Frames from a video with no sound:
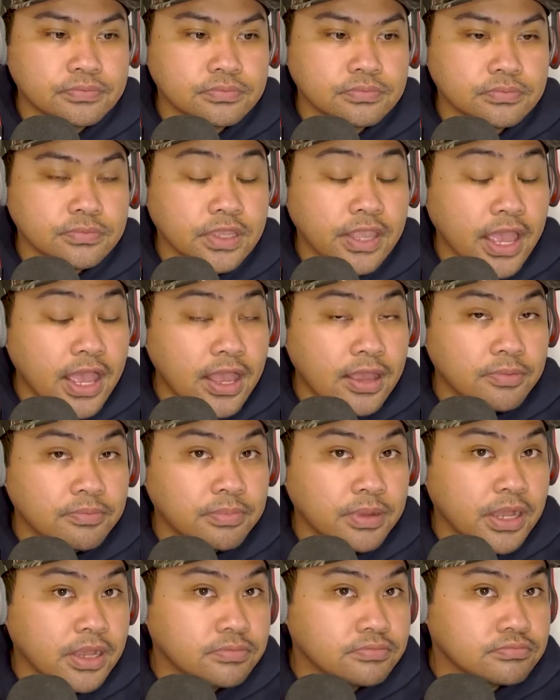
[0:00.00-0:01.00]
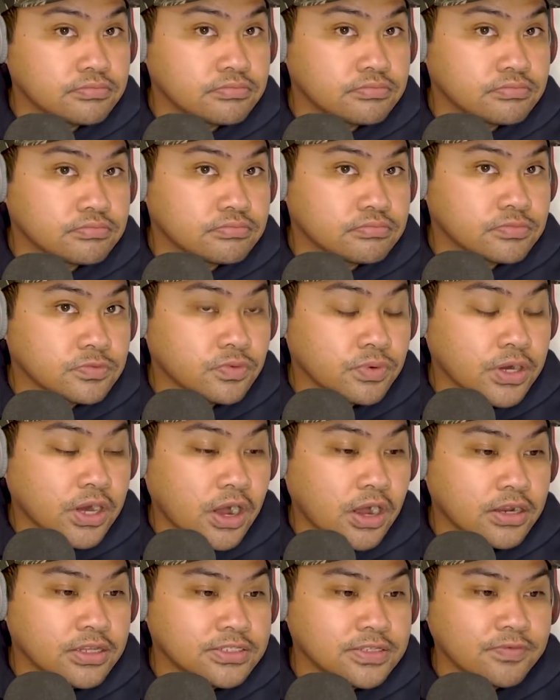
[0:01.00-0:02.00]
yeah, but
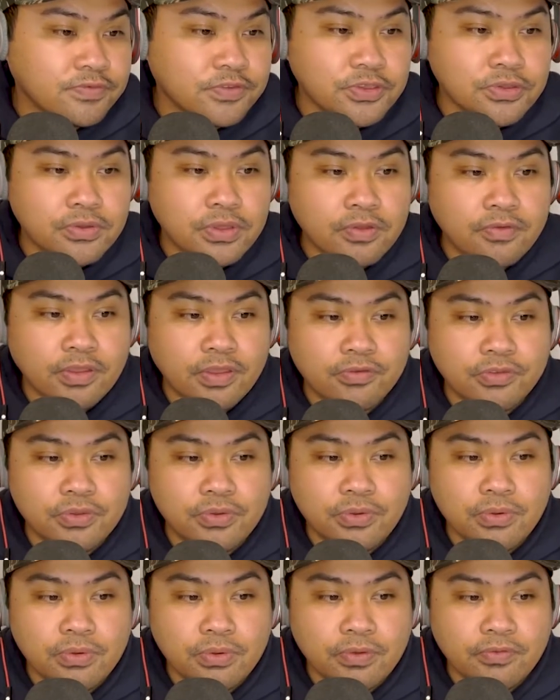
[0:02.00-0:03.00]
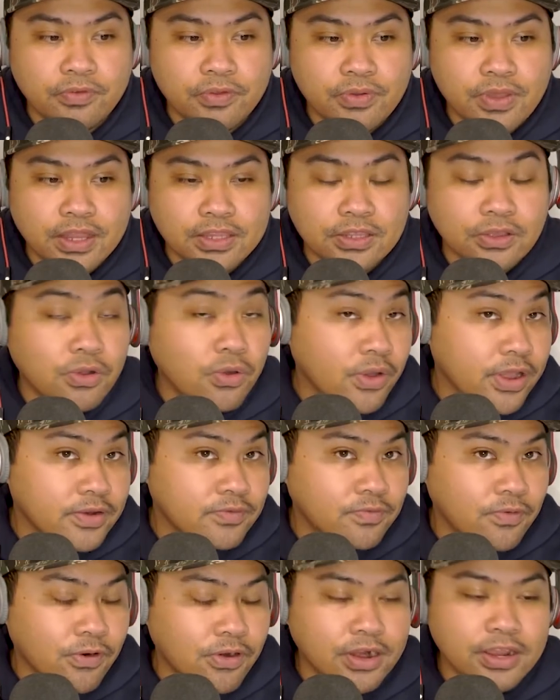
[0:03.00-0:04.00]
regardless, if you got the coin
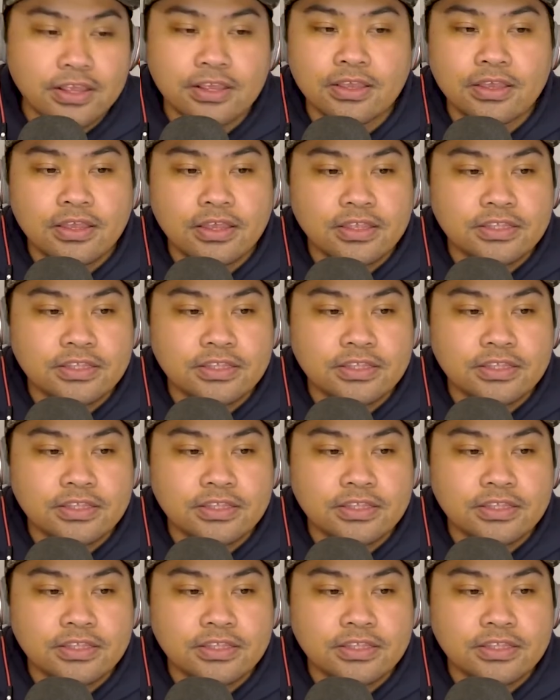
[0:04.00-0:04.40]
for it,